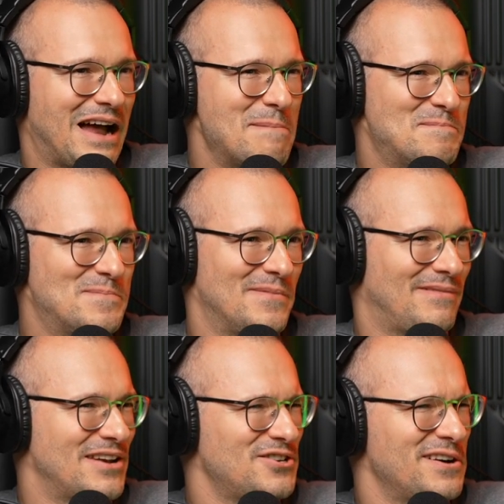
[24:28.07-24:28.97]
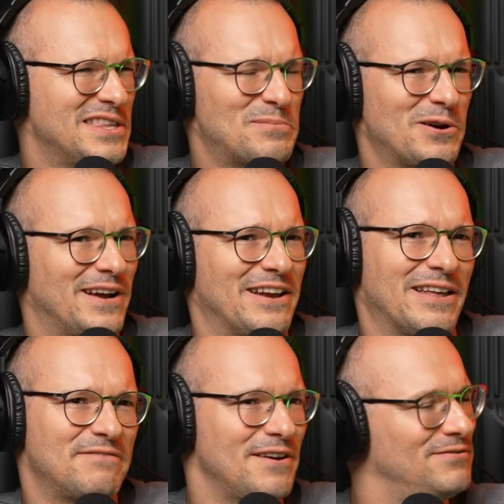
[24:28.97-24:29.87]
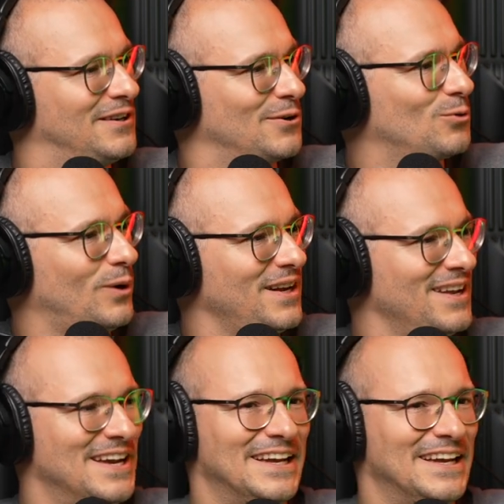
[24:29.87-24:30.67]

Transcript: I, I generated probably I know, like 15 or 20.